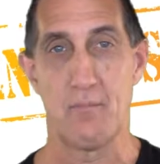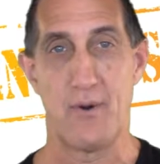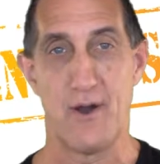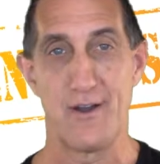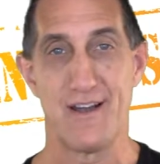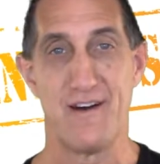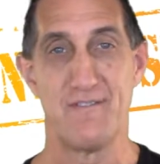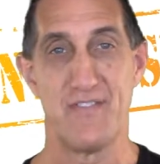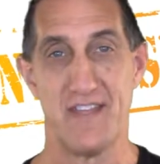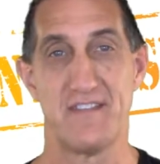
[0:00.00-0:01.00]
a part
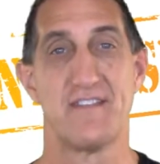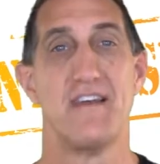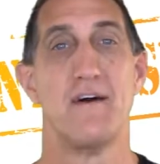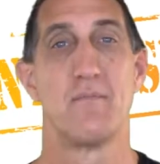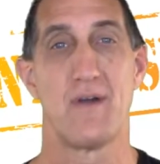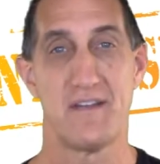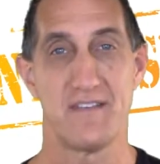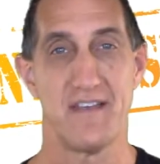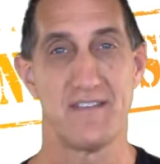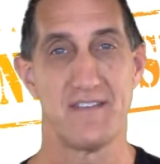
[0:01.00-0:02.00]
of this
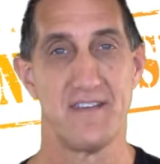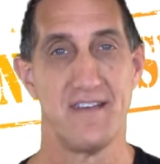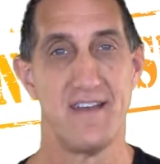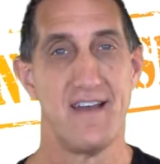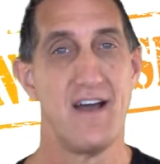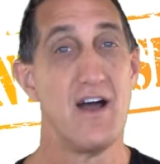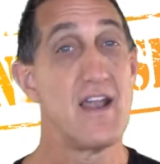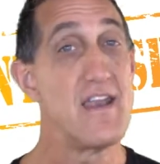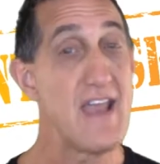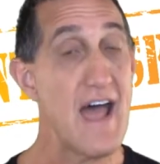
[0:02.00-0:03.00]
process.
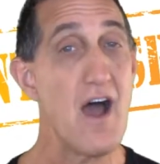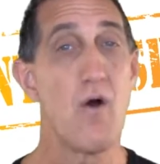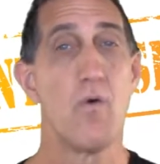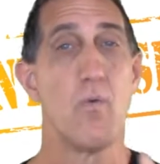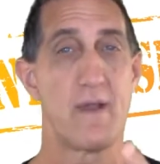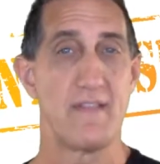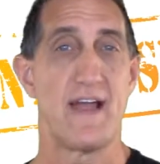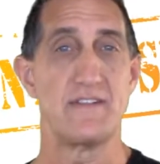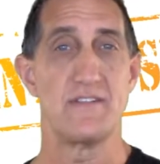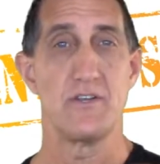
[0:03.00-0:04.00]
Now, what I'd
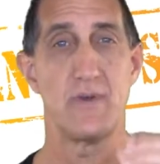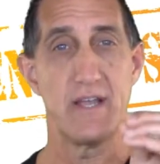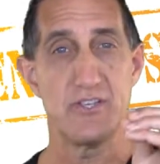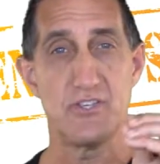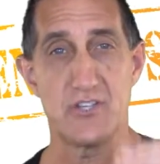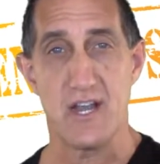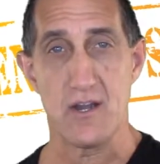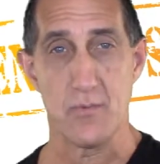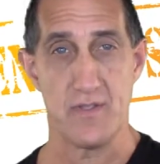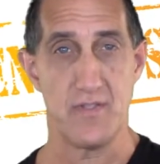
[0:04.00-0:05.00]
like to do is
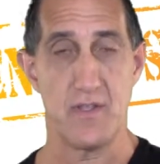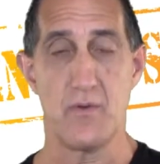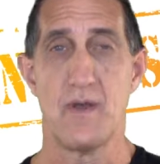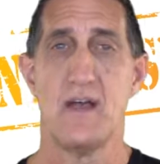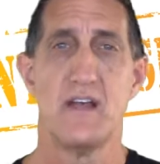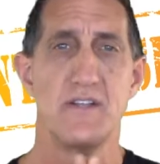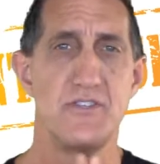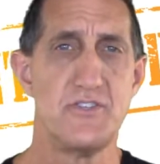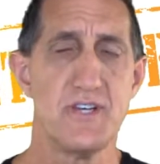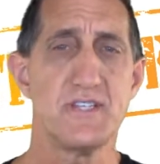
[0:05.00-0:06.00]
share with you
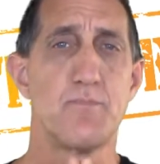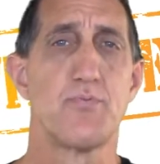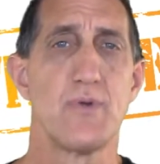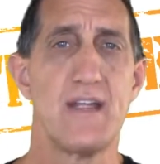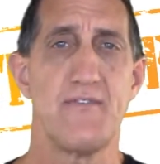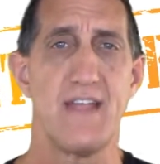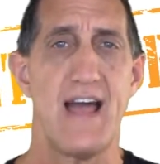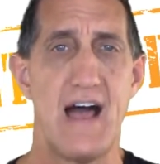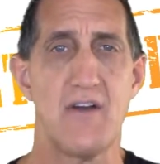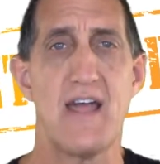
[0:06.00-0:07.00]
just briefly
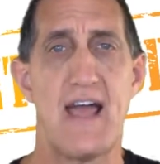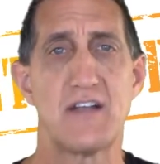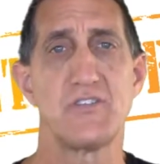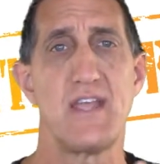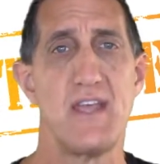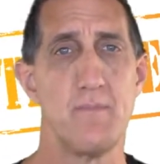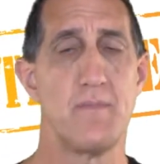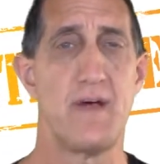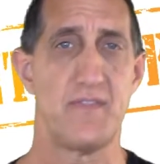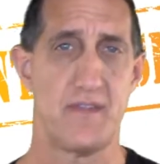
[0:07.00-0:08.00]
how to actually
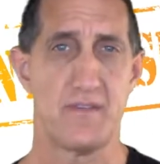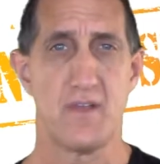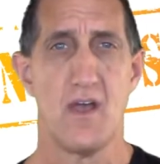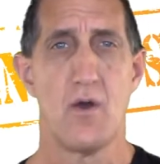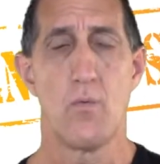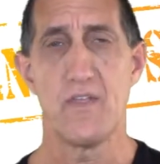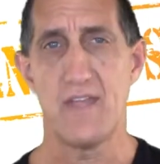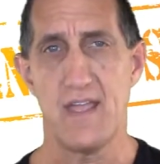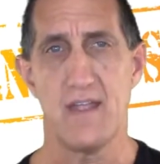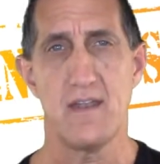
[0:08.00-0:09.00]
implement this
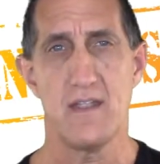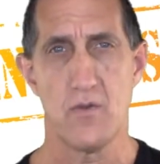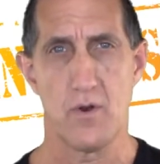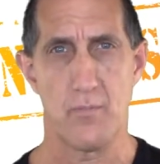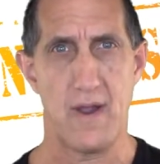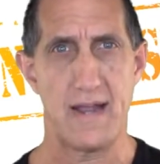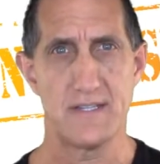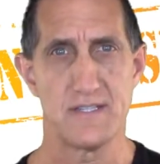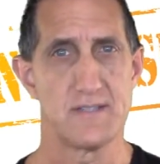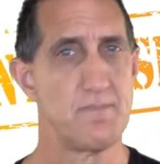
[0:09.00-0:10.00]
within your
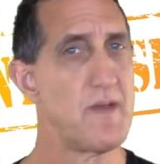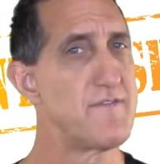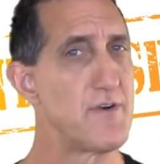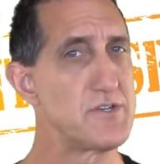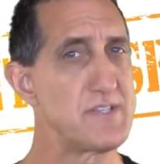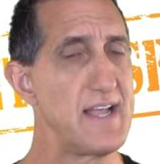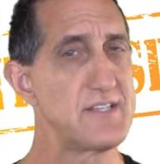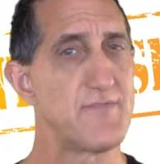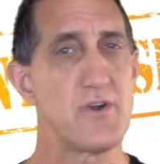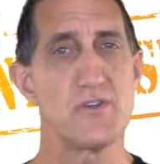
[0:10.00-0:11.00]
practice. First things
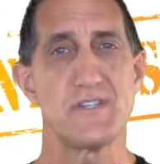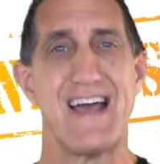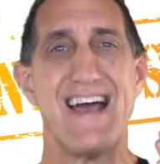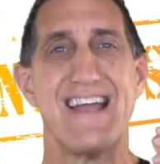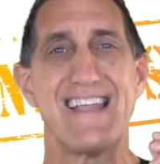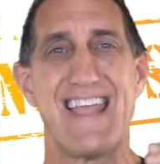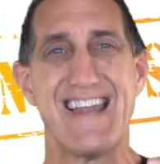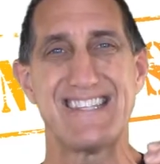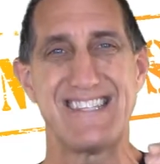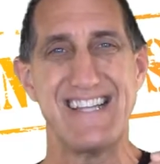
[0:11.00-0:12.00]
first, get
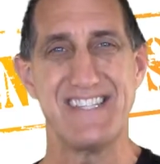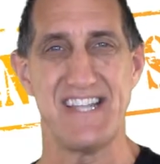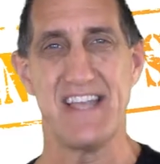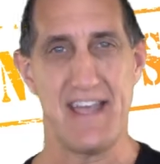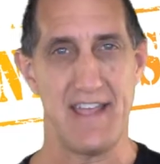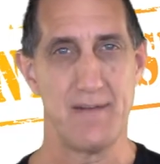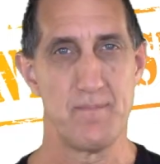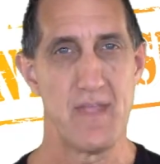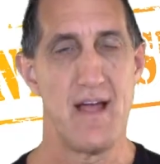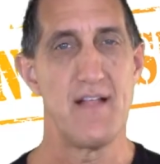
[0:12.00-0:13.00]
a CCA.
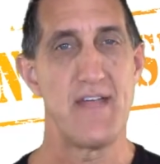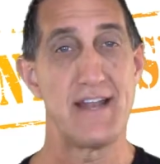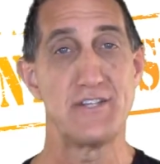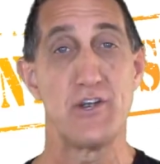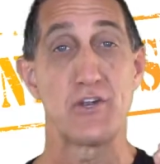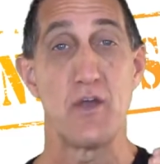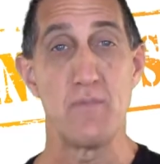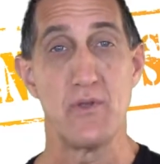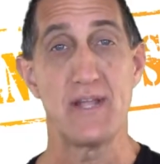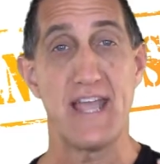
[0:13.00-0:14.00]
That is your
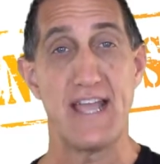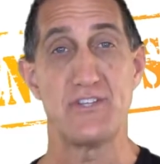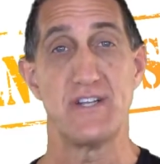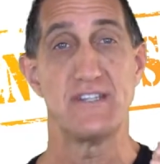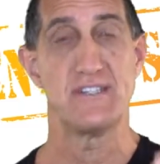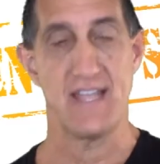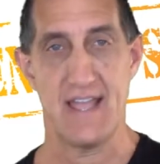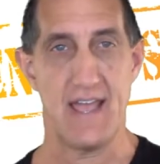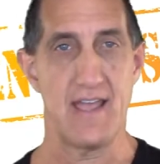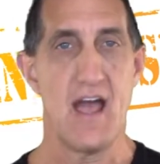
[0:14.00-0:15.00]
communication
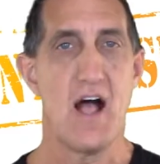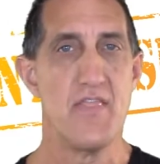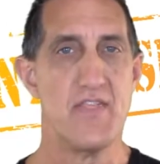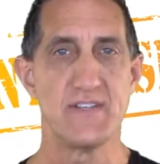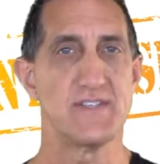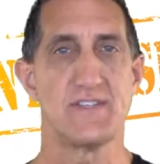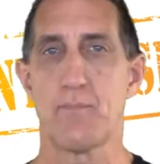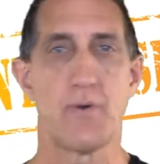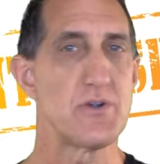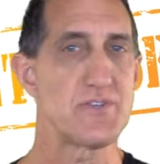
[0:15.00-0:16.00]
CA. This is the
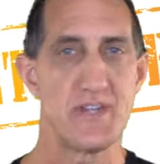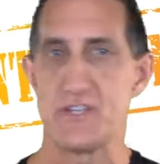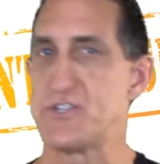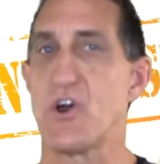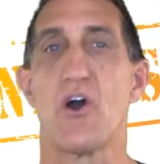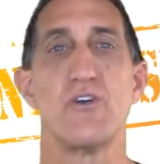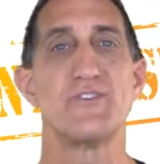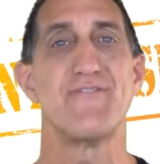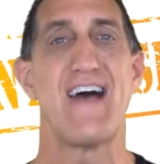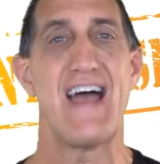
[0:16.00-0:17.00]
person in charge
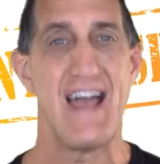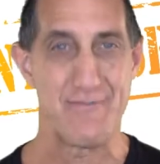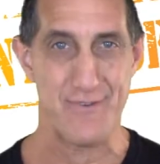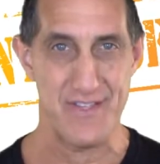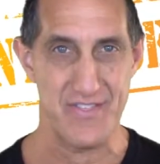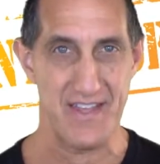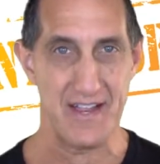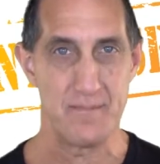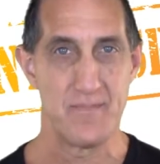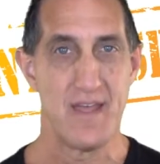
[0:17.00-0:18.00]
of everything.
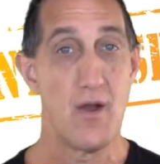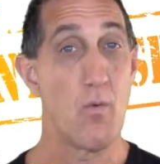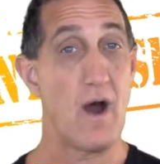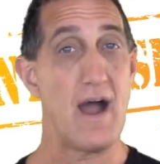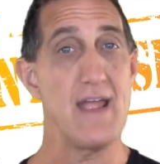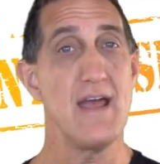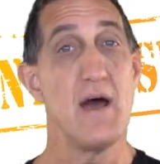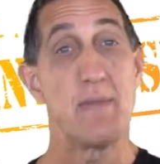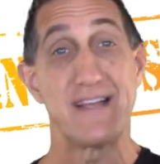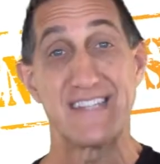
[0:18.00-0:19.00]
Why?
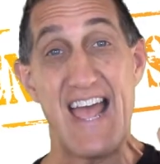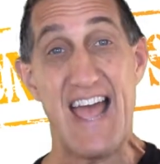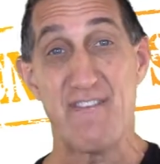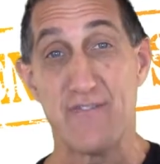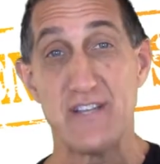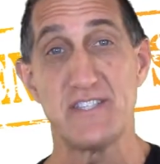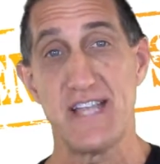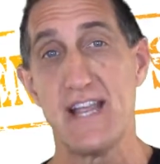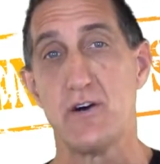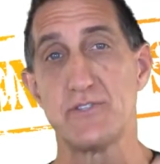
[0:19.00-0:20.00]
Because every
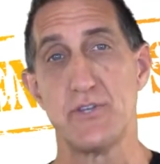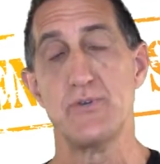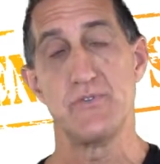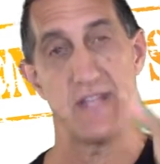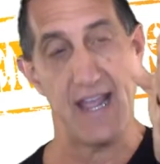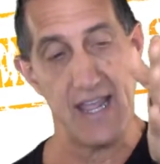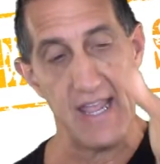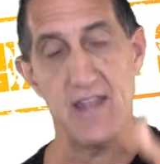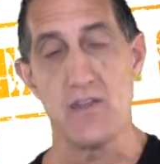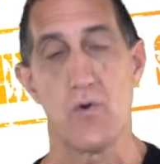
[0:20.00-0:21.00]
single Tuesday
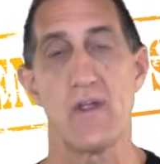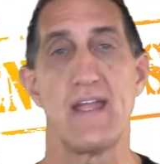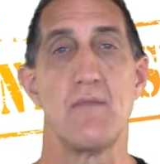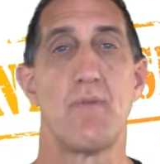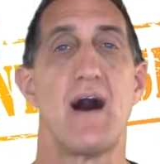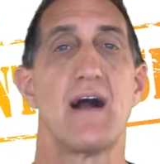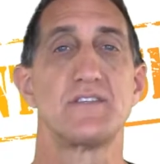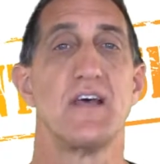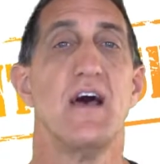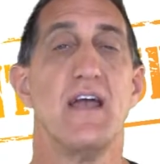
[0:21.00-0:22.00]
in your
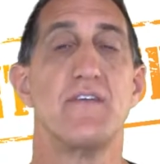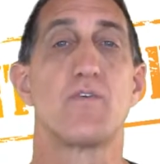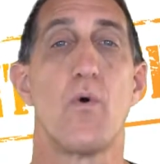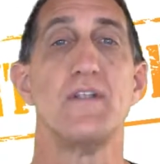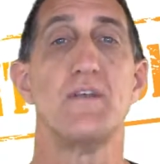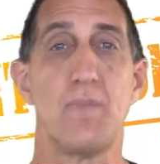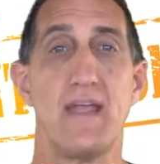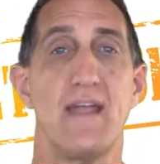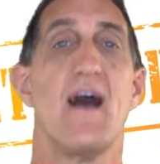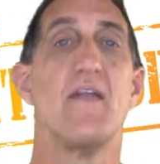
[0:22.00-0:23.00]
inbox is going to
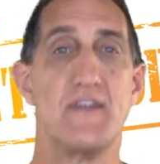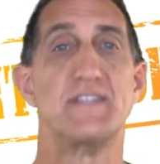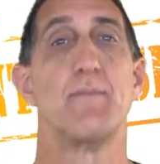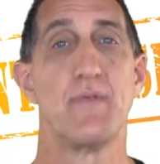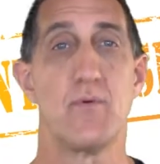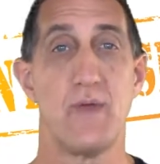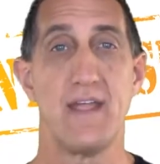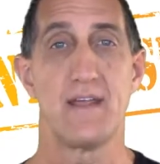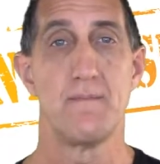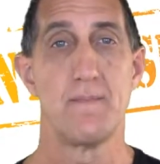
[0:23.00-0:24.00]
be the tip of the
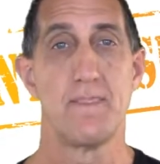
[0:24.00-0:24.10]
week.